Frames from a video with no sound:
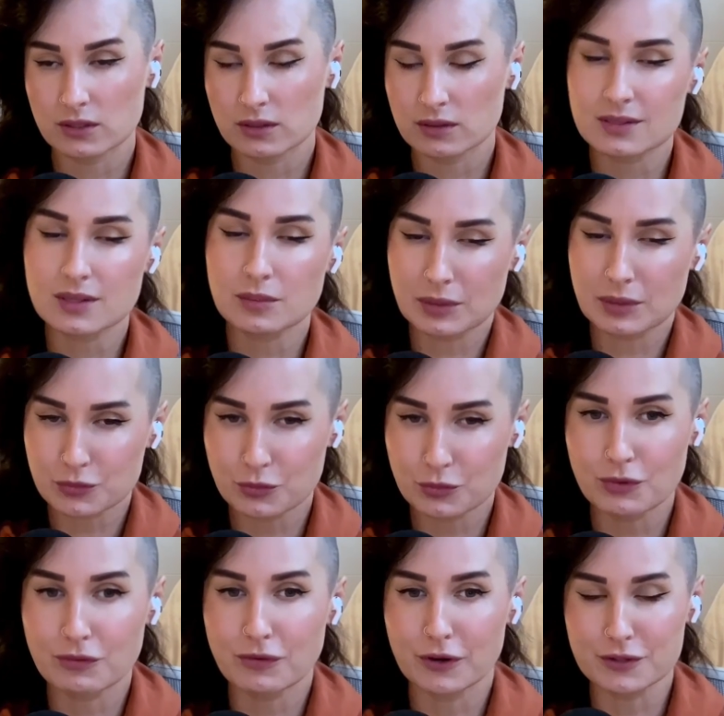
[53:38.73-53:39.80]
And sometimes when
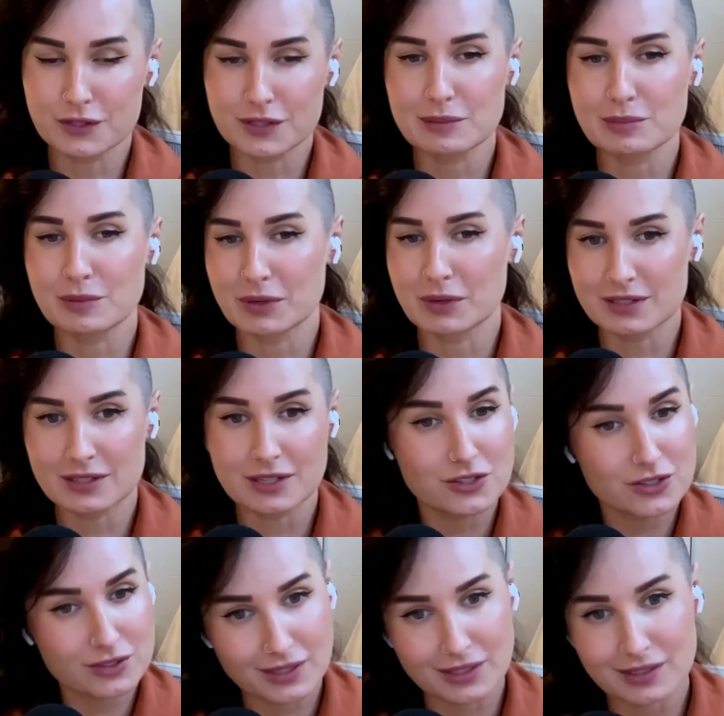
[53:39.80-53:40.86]
we fall asleep in
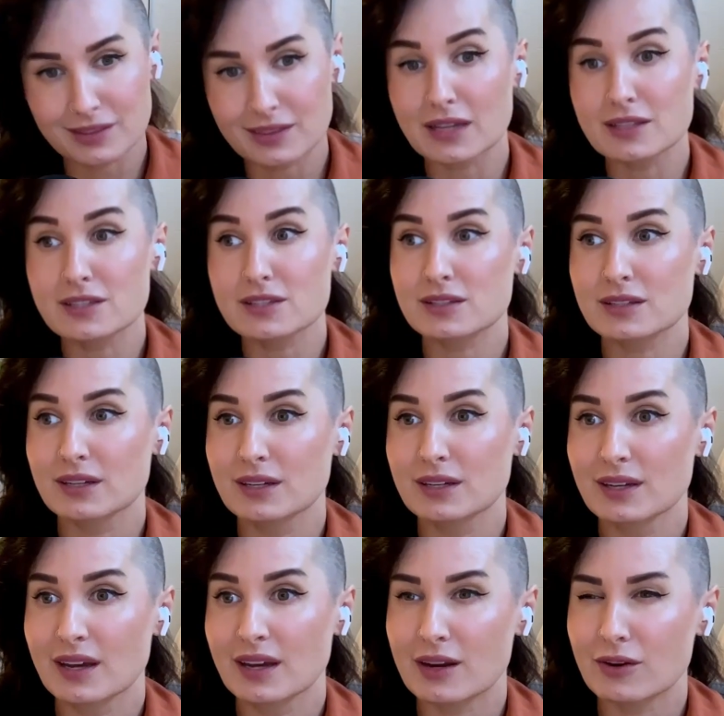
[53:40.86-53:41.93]
meditation, like that's,
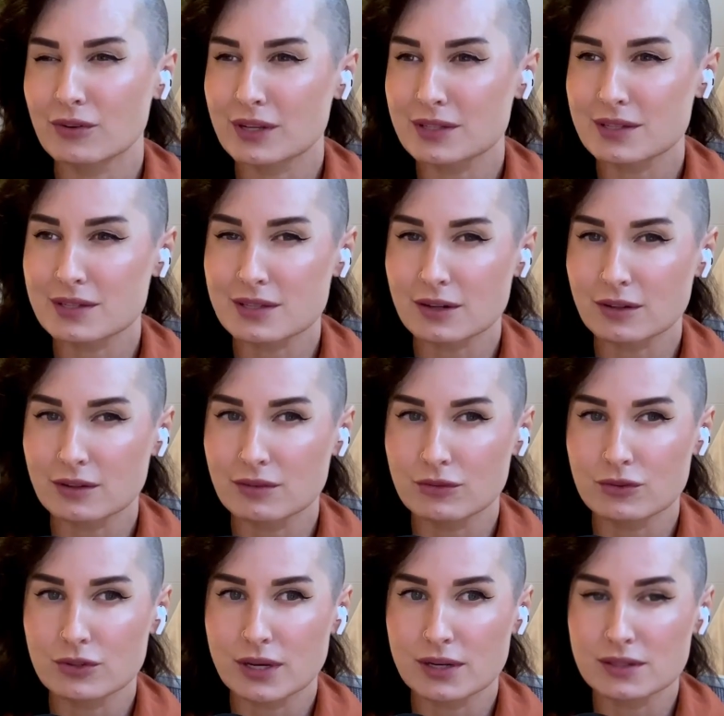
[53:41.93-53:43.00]
I don't necessarily
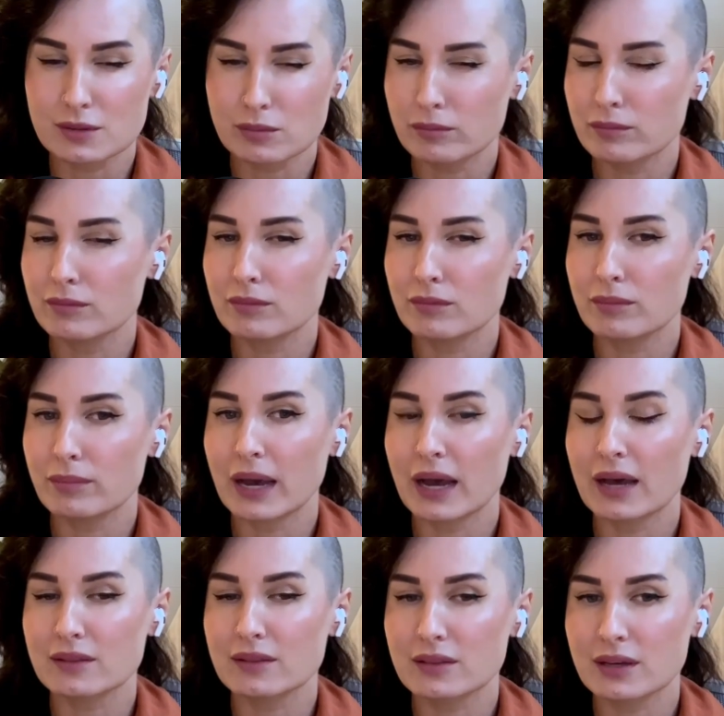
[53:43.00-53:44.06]
view that as a
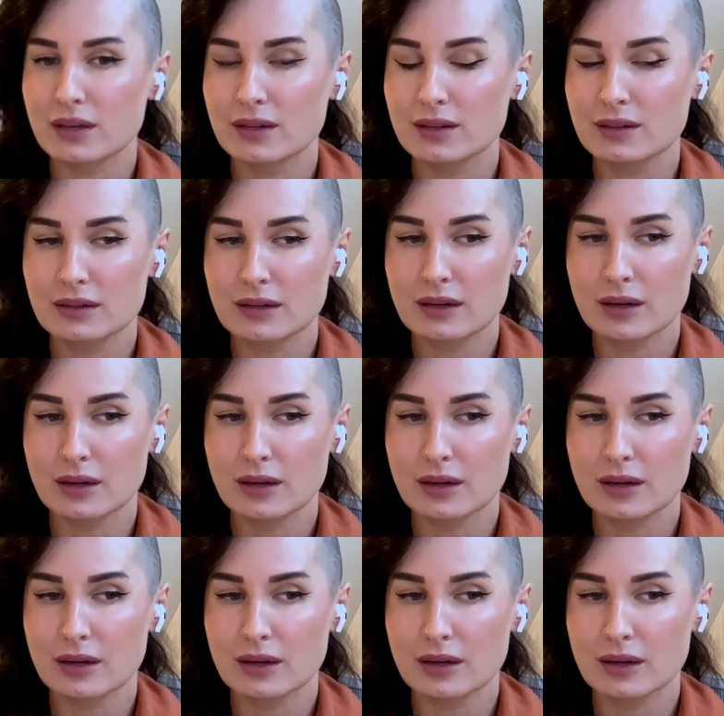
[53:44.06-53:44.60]
bad thing.